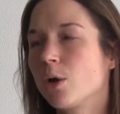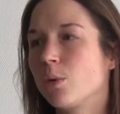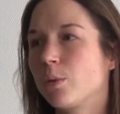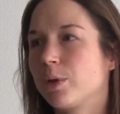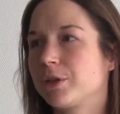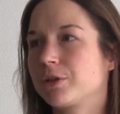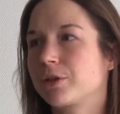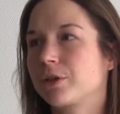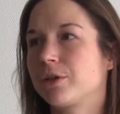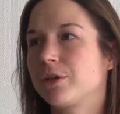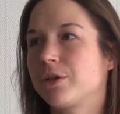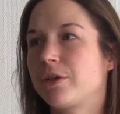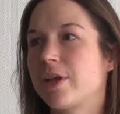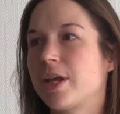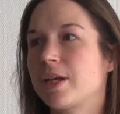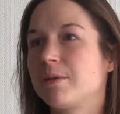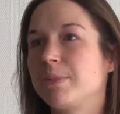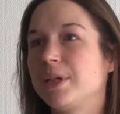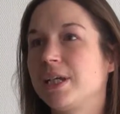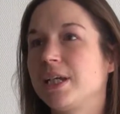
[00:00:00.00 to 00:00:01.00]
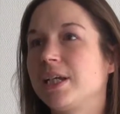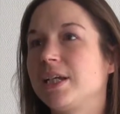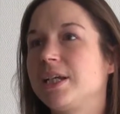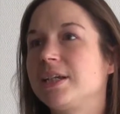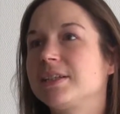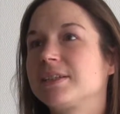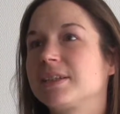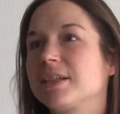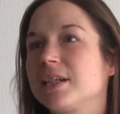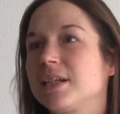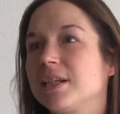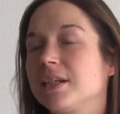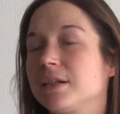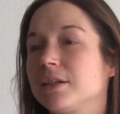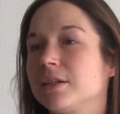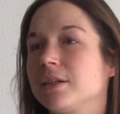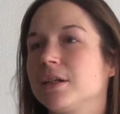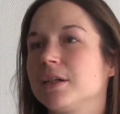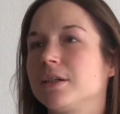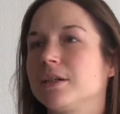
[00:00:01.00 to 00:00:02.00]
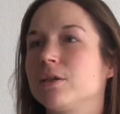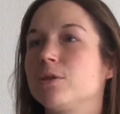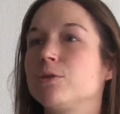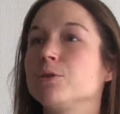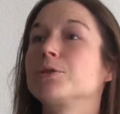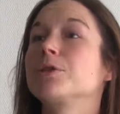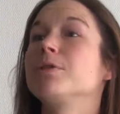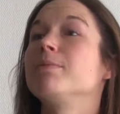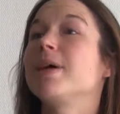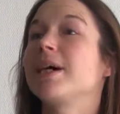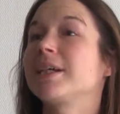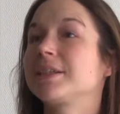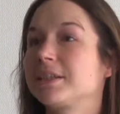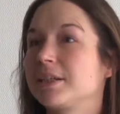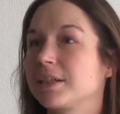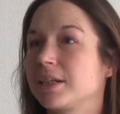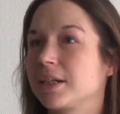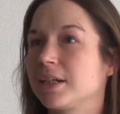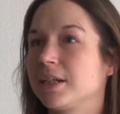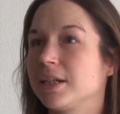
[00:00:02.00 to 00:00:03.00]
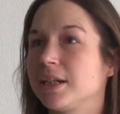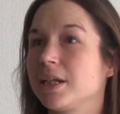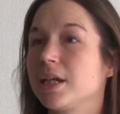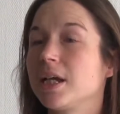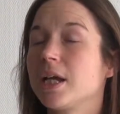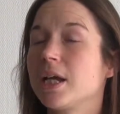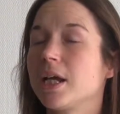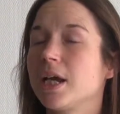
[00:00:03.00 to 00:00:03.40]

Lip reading: which could then be easily and automatically